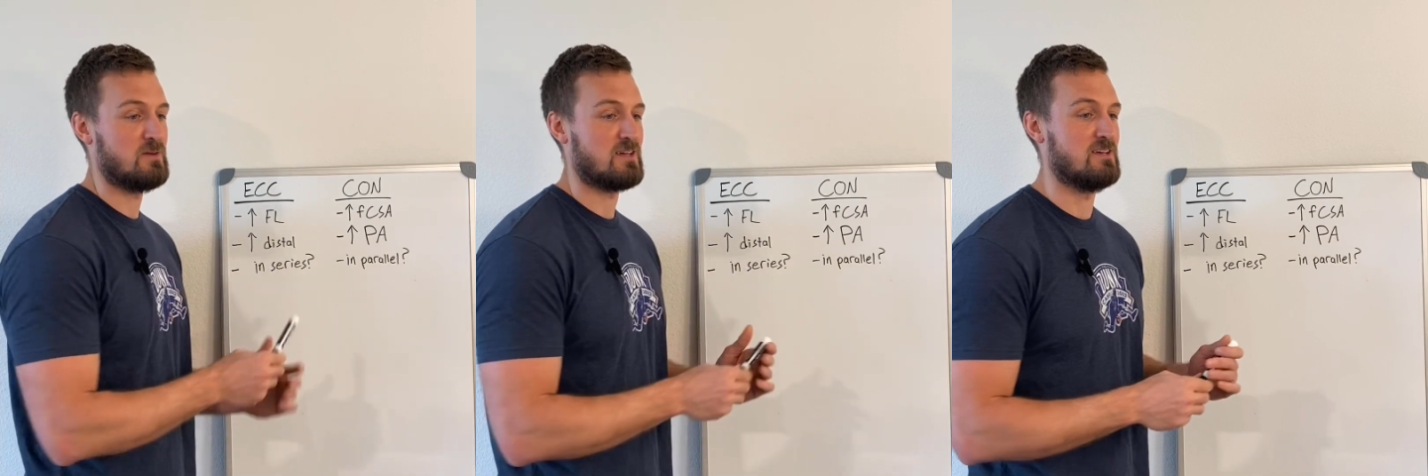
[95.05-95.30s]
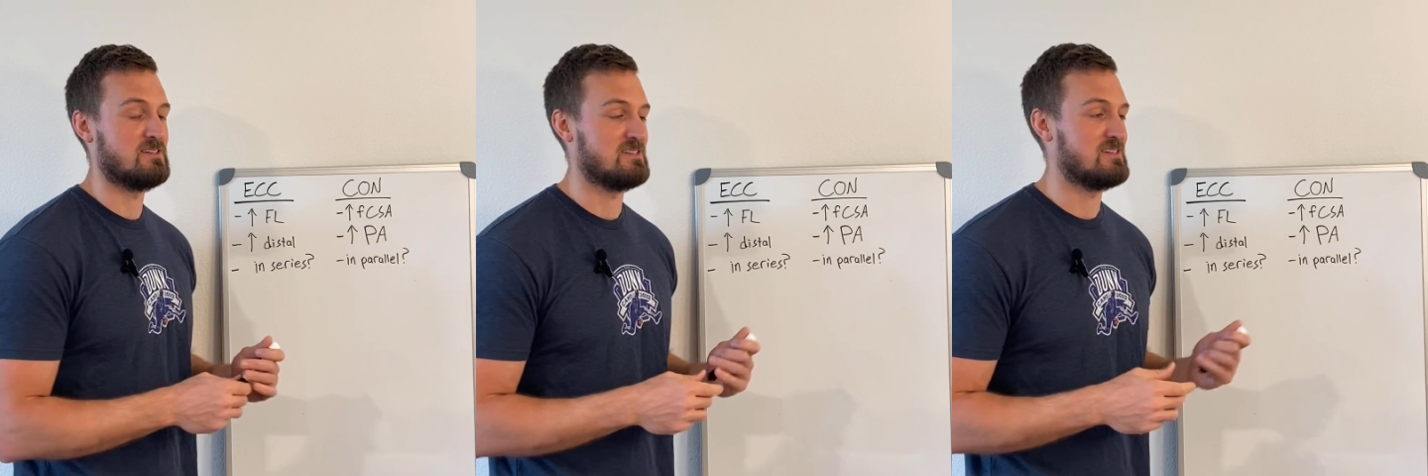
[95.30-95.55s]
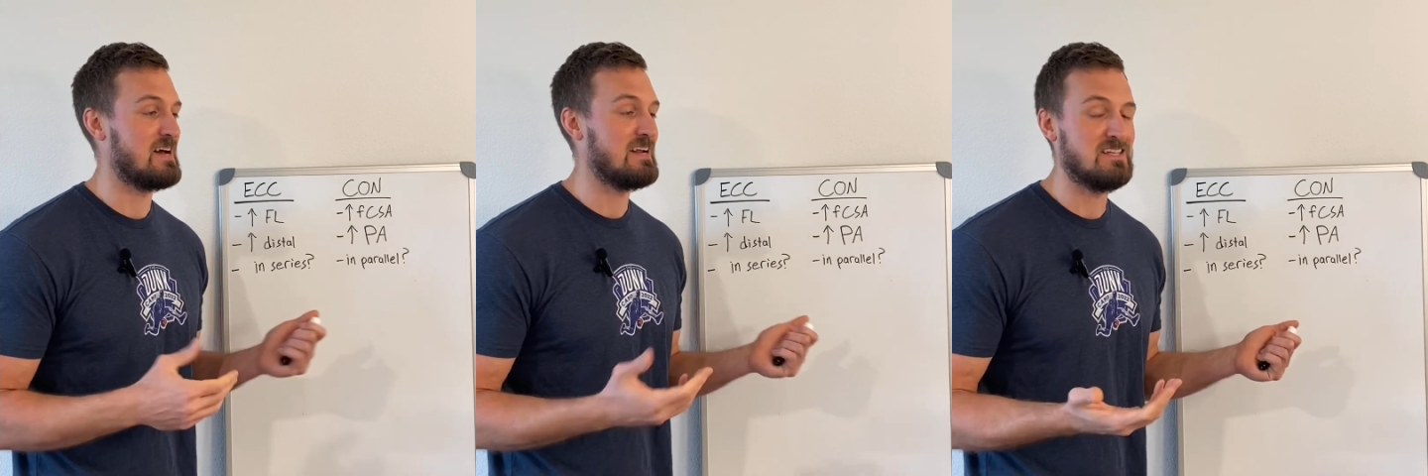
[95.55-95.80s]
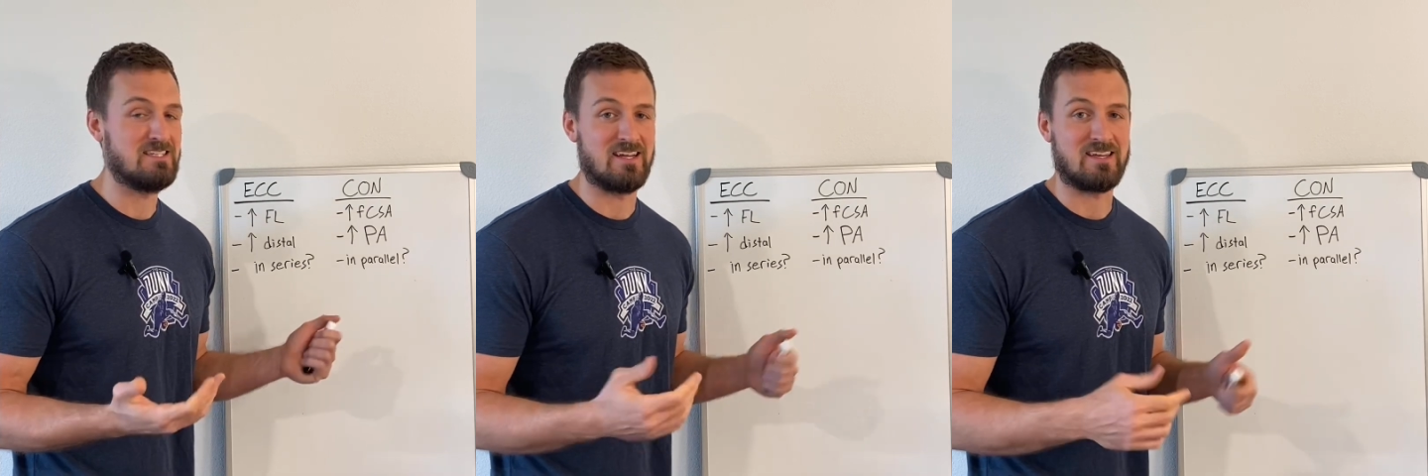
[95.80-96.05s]
because it's not
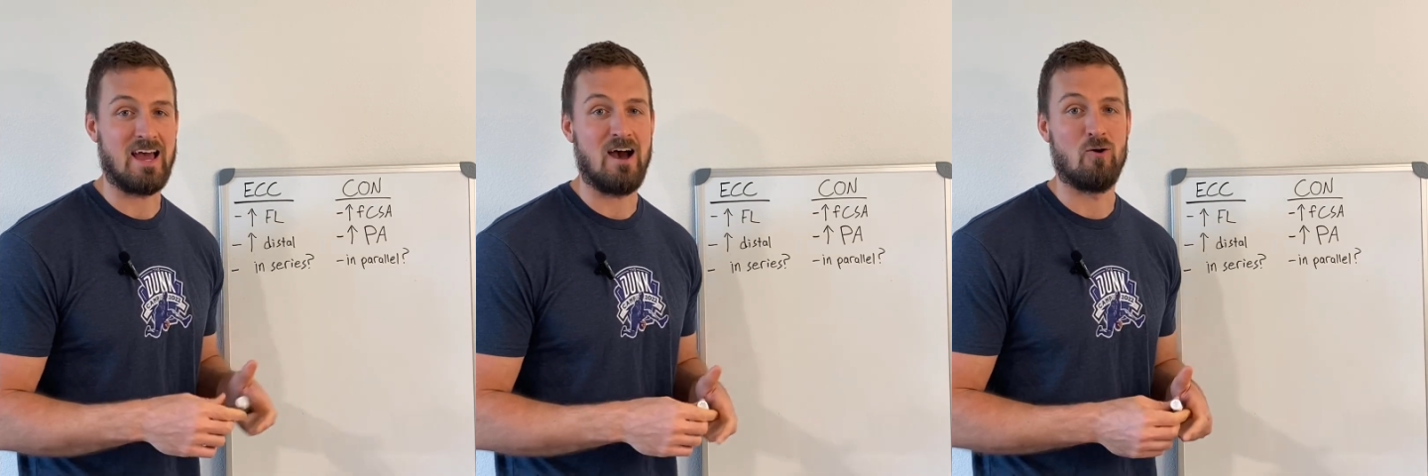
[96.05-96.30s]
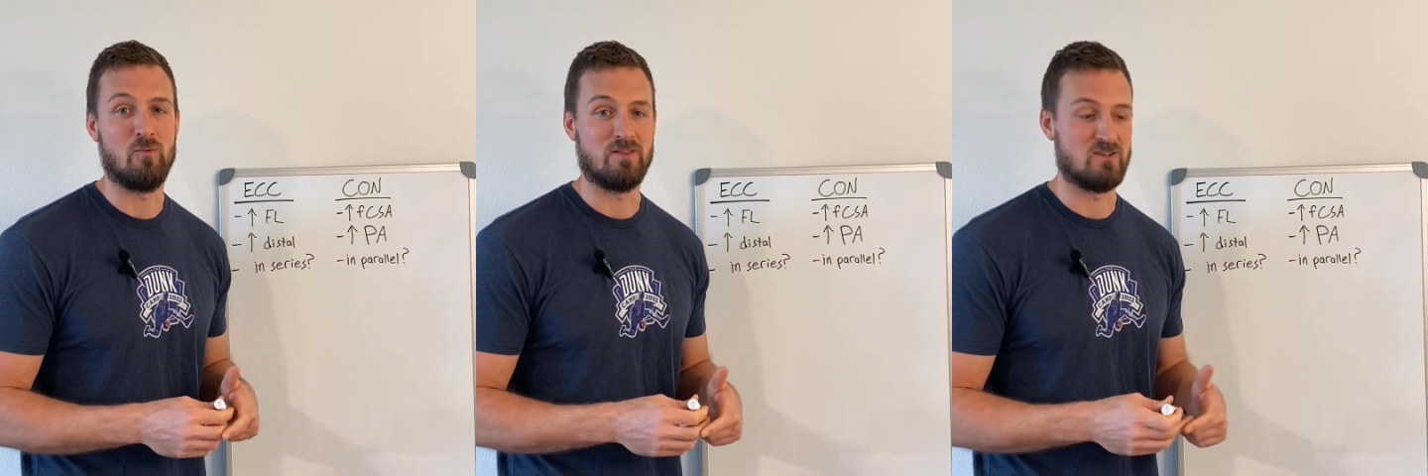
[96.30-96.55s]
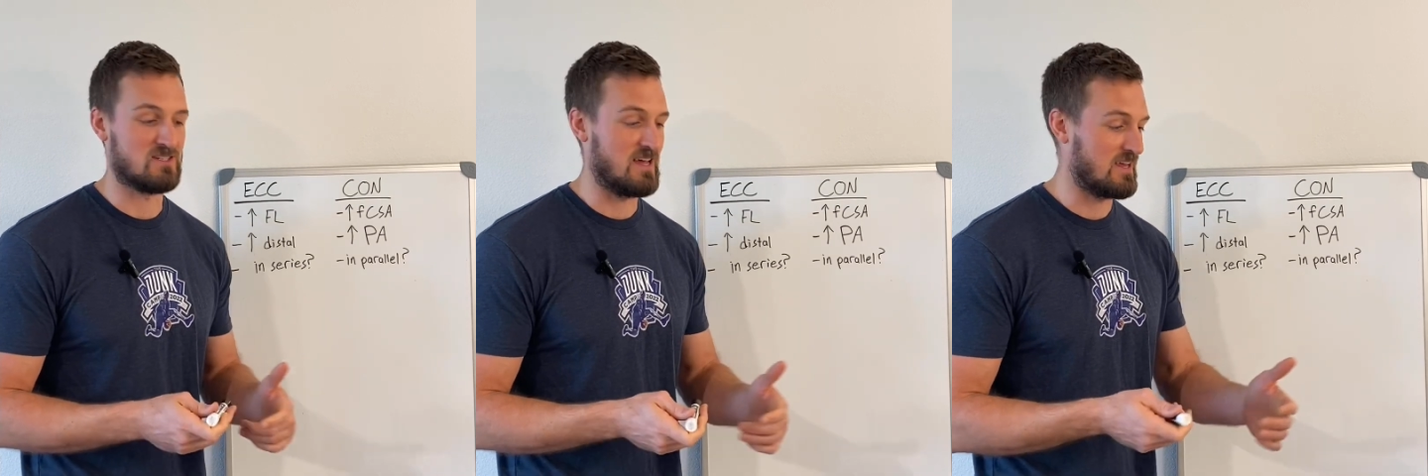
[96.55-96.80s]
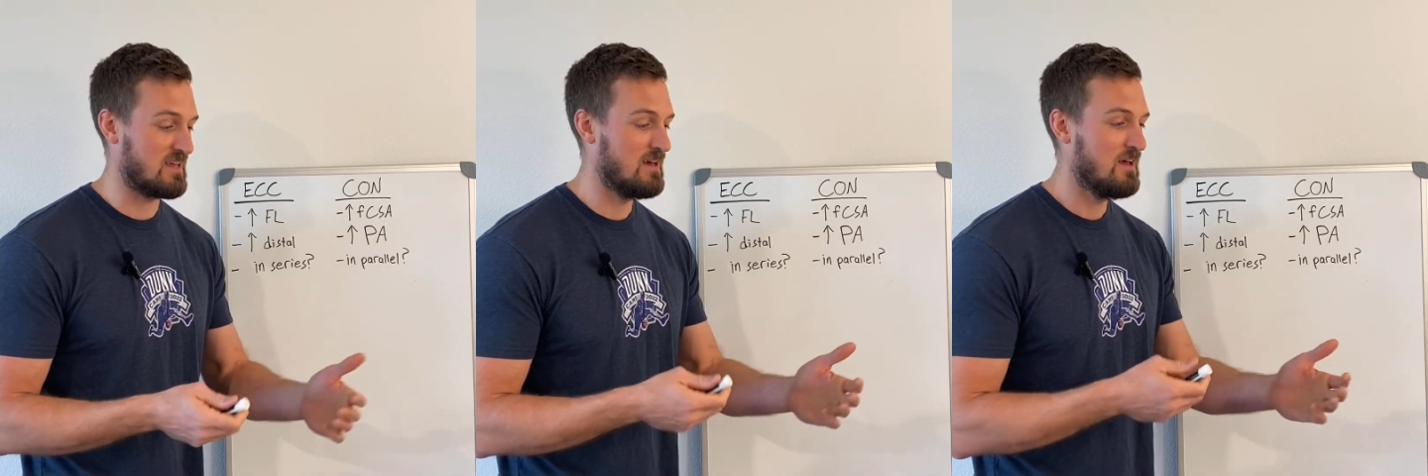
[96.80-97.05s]
easy to count when there's
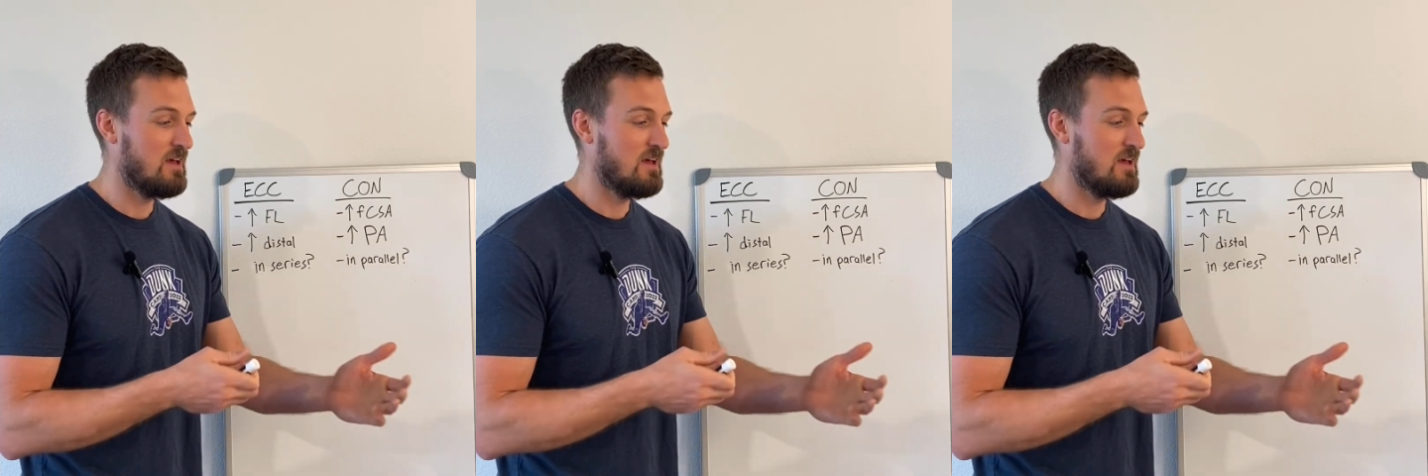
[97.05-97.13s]
like,